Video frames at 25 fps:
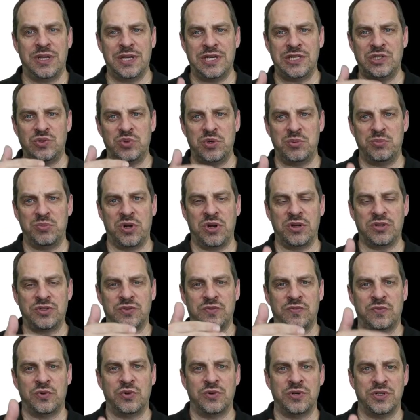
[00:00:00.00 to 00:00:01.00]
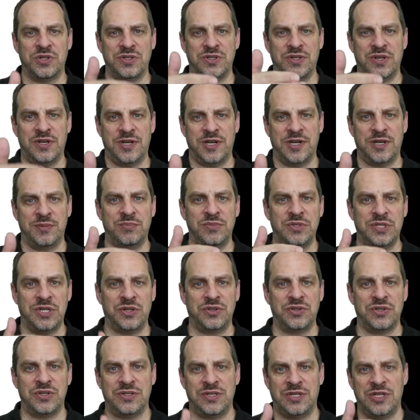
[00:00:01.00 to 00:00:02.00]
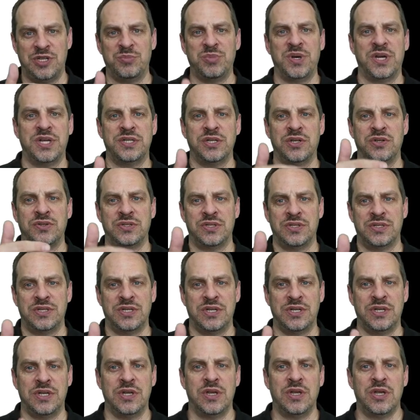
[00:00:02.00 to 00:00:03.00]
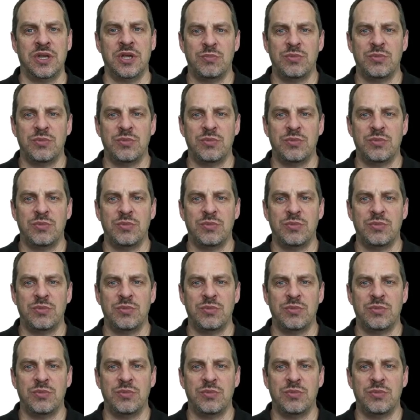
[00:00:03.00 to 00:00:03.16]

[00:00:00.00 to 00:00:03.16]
as we march forward in time delta t by delta t.